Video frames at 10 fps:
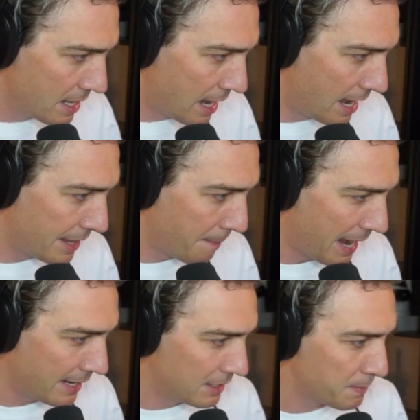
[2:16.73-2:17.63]
the
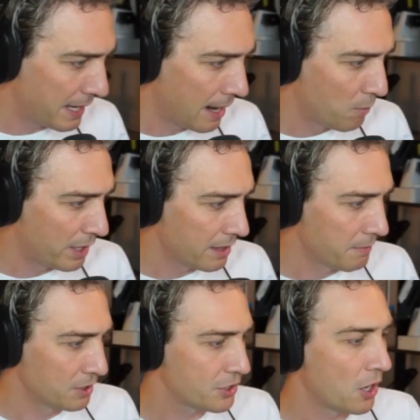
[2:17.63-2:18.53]
pattern has become one of the
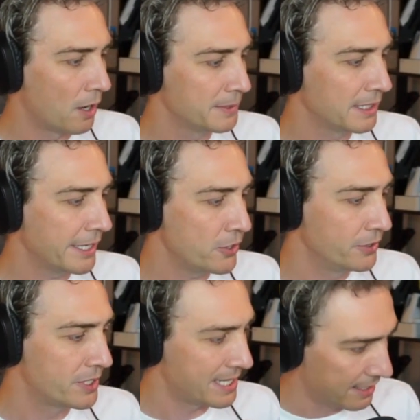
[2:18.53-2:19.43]
most commonly
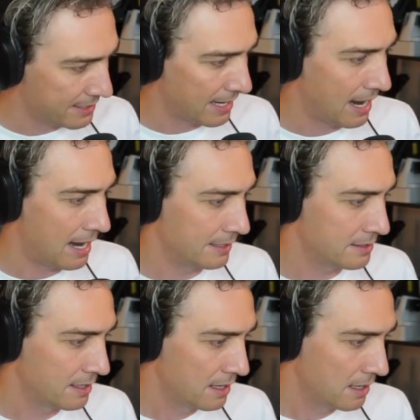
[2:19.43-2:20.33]
used test
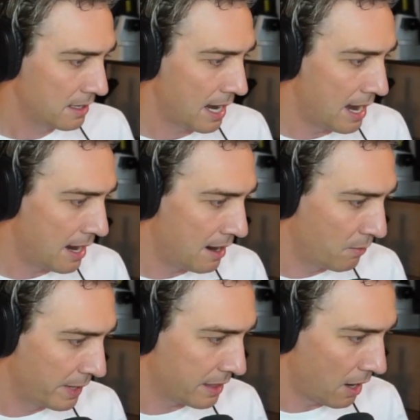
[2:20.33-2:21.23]
cards,
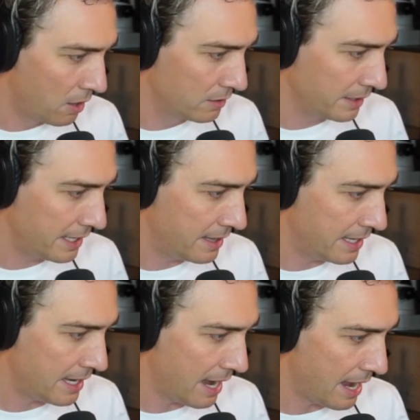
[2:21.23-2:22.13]
with only
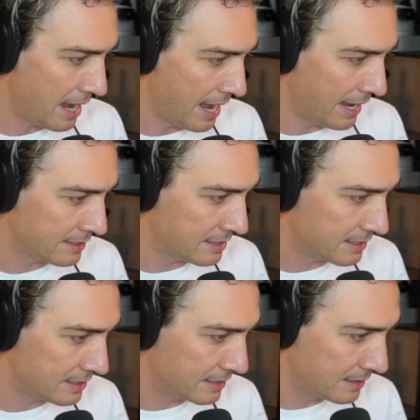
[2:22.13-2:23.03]
the SMPTE